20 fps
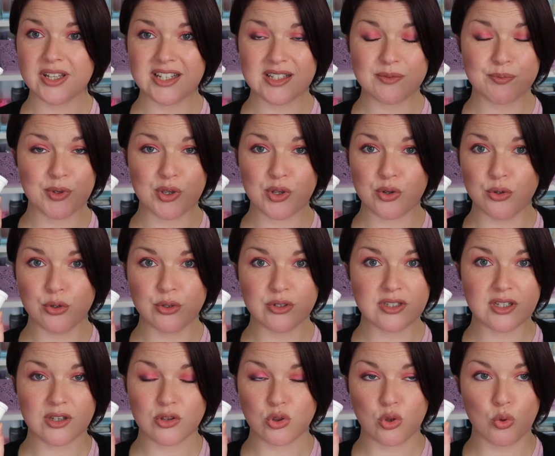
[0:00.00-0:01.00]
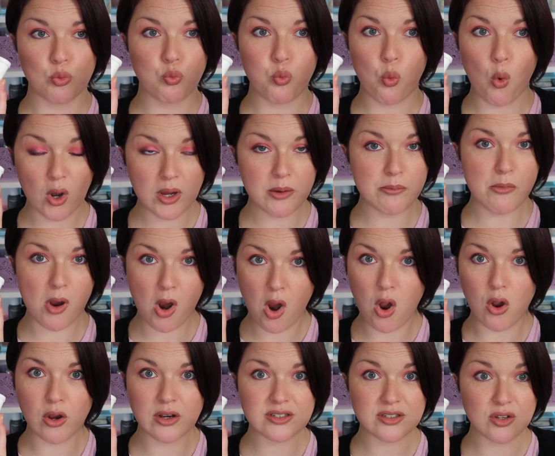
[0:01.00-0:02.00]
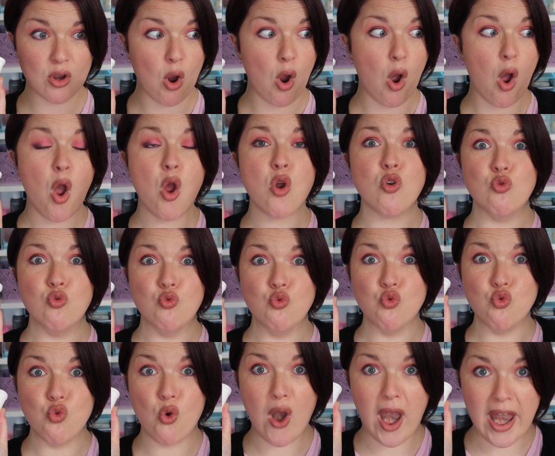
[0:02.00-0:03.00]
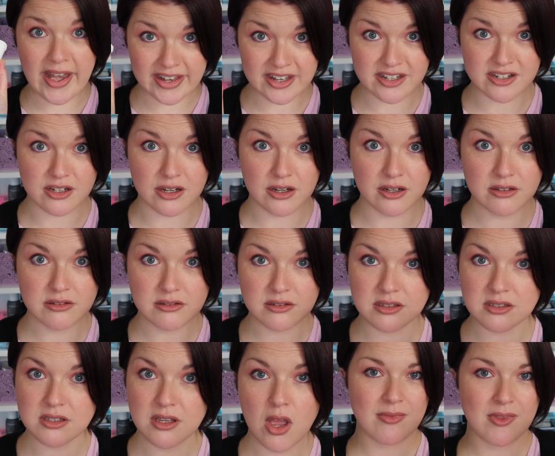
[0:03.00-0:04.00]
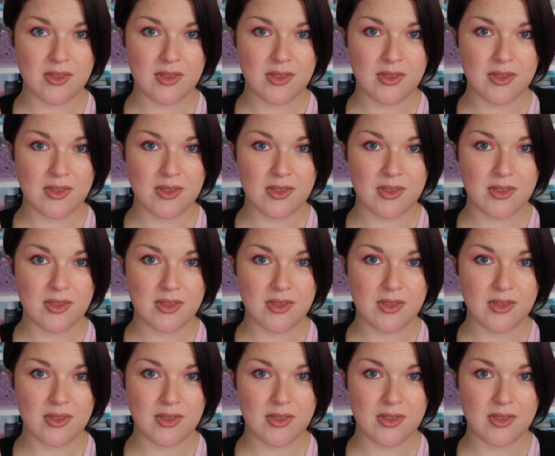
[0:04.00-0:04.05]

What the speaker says: is because the white marks are horrendous.